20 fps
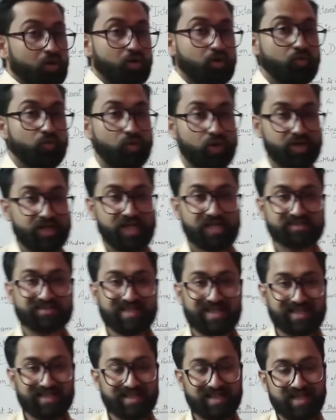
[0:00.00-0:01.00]
what
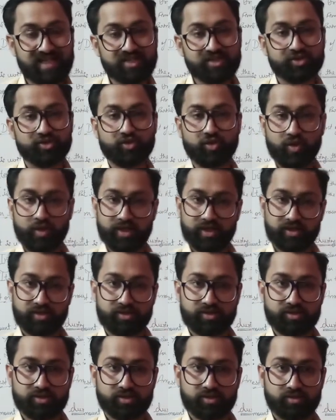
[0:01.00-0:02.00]
exactly is
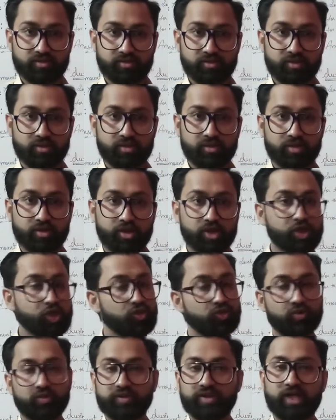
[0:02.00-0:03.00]
drawings?
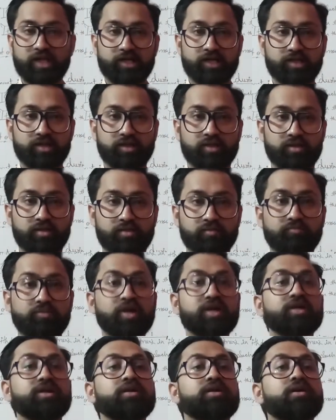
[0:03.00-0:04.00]
You know that.
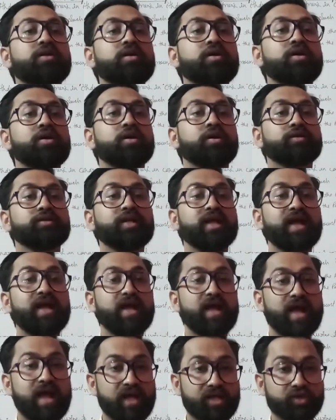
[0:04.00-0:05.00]
But
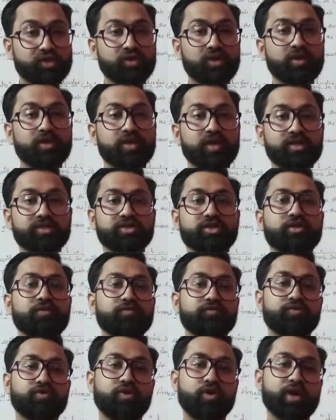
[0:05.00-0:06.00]
the actual nature
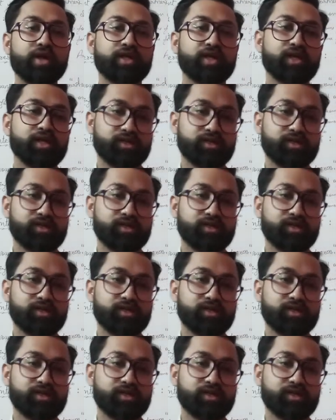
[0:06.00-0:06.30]
of drawing